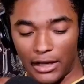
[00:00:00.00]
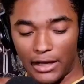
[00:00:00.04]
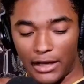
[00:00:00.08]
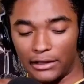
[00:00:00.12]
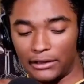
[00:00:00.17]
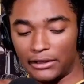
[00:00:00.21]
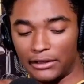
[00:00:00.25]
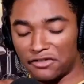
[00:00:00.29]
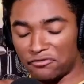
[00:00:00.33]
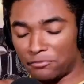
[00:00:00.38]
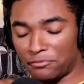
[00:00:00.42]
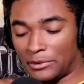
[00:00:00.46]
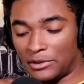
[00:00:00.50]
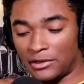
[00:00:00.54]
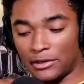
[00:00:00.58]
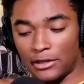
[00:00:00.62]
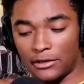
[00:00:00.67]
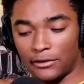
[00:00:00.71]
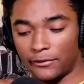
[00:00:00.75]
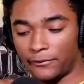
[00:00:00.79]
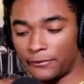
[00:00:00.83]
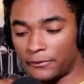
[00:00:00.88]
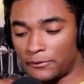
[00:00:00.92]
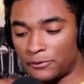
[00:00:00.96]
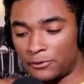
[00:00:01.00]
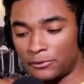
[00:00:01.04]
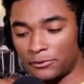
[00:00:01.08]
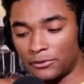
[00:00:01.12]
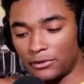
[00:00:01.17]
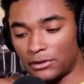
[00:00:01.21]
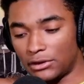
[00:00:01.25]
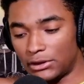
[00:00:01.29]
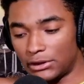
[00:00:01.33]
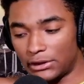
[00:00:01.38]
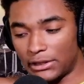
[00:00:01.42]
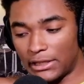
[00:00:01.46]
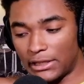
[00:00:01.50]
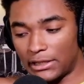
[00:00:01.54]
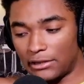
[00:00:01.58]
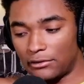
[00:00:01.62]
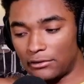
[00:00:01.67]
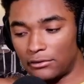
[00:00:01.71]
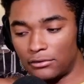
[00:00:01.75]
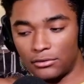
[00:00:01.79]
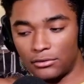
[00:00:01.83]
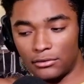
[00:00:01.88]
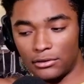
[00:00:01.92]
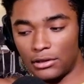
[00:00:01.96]
have been together for too long now.
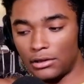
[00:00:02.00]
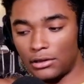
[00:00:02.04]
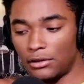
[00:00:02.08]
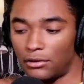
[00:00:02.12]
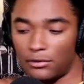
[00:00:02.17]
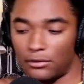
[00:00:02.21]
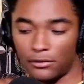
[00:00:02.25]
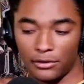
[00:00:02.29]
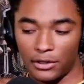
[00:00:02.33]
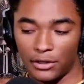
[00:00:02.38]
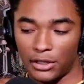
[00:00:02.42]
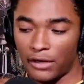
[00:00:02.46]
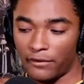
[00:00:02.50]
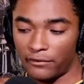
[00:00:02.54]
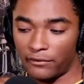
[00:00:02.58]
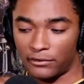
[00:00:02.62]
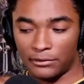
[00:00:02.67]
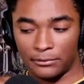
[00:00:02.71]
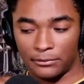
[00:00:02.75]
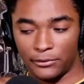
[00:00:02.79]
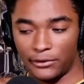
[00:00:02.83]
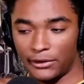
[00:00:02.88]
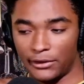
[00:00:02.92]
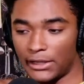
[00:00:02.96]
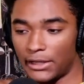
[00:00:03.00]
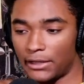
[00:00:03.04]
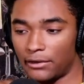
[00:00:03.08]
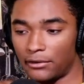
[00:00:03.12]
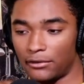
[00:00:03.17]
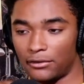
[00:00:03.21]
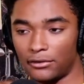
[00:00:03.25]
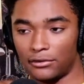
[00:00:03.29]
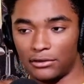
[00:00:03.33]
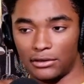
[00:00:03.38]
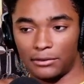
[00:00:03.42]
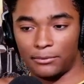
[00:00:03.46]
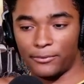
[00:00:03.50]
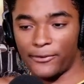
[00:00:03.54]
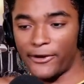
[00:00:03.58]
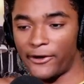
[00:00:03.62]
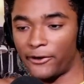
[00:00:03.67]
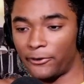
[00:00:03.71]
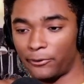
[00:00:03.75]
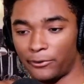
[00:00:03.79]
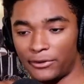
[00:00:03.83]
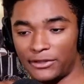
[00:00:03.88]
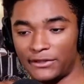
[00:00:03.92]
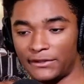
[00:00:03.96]
They're already comfortable together. LeBron
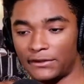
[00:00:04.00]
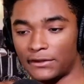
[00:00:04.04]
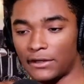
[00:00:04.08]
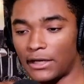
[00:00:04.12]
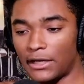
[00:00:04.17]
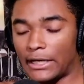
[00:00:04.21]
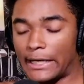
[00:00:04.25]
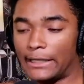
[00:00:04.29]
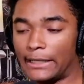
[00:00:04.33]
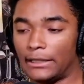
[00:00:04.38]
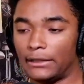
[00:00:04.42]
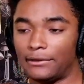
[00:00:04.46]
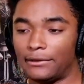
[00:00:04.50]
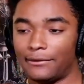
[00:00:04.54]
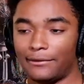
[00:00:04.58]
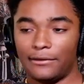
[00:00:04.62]
re-signed.